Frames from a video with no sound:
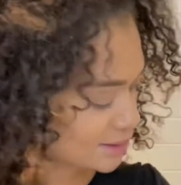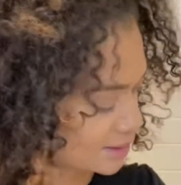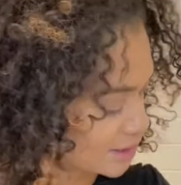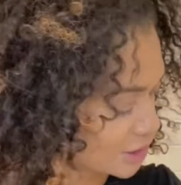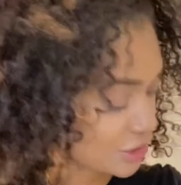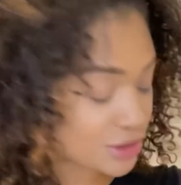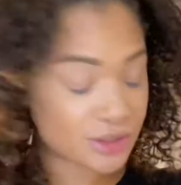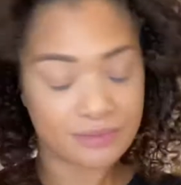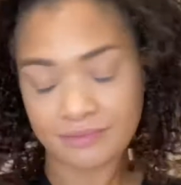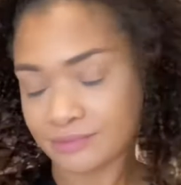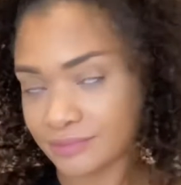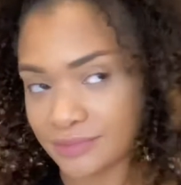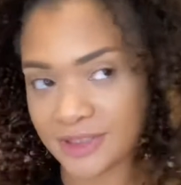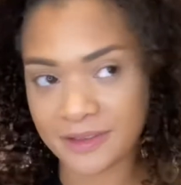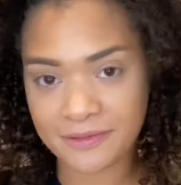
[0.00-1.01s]
there's
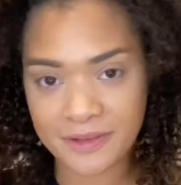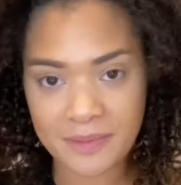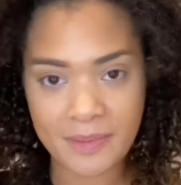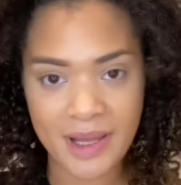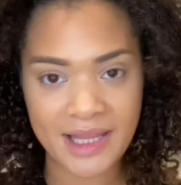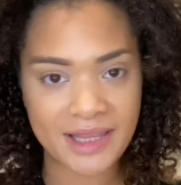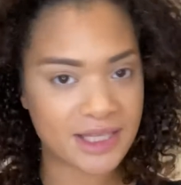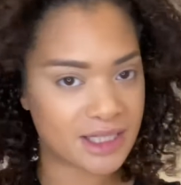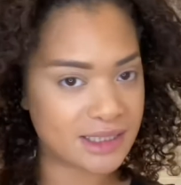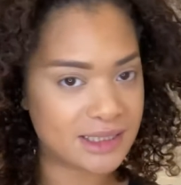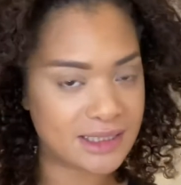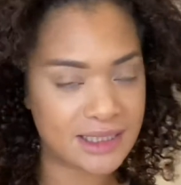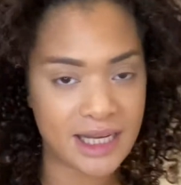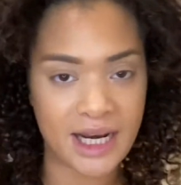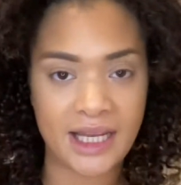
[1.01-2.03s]
different
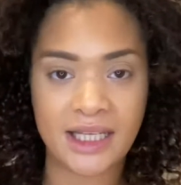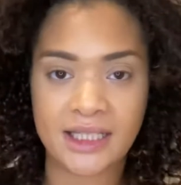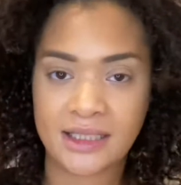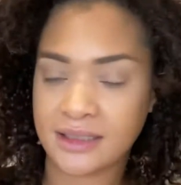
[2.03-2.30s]
methods that I